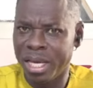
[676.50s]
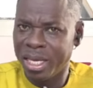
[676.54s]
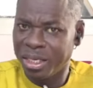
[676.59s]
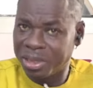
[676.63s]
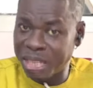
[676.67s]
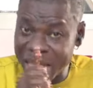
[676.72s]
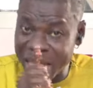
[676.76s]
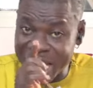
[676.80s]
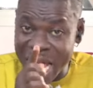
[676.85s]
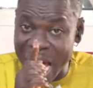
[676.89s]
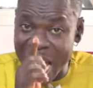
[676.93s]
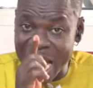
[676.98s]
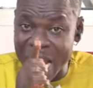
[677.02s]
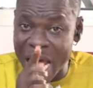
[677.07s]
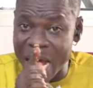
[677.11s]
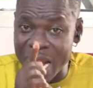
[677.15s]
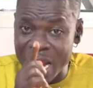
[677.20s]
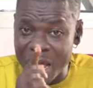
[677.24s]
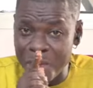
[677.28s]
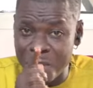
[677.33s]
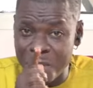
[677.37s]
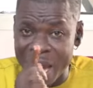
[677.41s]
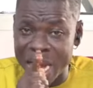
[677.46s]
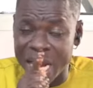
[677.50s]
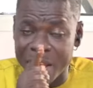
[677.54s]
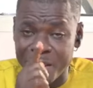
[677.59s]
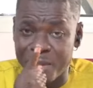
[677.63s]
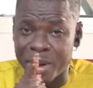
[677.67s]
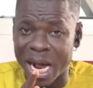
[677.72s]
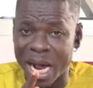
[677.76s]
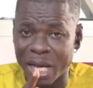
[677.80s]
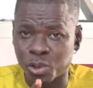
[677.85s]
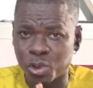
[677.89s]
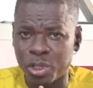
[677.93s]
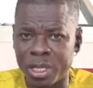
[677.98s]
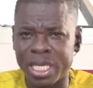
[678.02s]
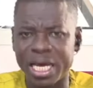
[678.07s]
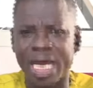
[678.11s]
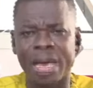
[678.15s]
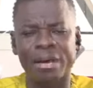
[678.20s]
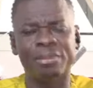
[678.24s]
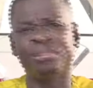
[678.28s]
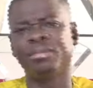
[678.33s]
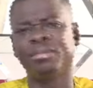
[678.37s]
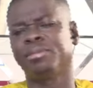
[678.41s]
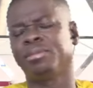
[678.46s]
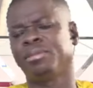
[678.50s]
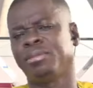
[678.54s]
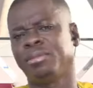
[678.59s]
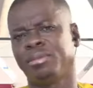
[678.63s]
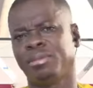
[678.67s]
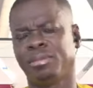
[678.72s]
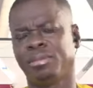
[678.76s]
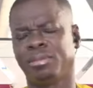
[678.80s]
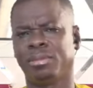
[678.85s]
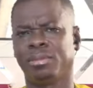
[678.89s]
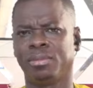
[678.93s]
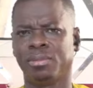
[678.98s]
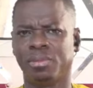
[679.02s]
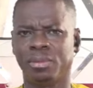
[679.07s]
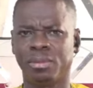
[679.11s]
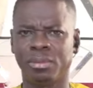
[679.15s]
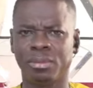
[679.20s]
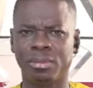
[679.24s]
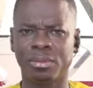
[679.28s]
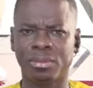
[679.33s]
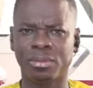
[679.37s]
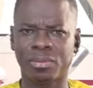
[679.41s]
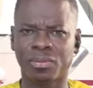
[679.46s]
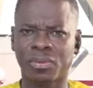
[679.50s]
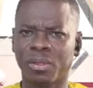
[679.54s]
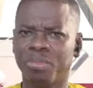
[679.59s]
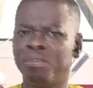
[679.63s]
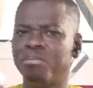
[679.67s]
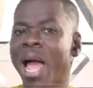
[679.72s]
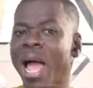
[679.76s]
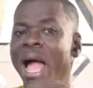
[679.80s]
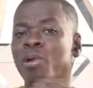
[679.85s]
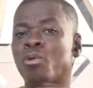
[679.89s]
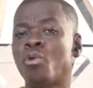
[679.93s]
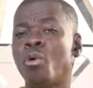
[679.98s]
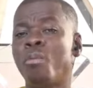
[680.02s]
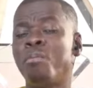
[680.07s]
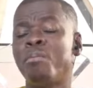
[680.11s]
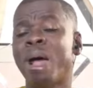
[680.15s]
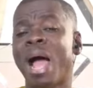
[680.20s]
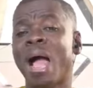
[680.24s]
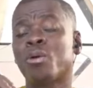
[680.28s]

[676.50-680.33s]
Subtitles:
se gana ni be di mra so de Marco,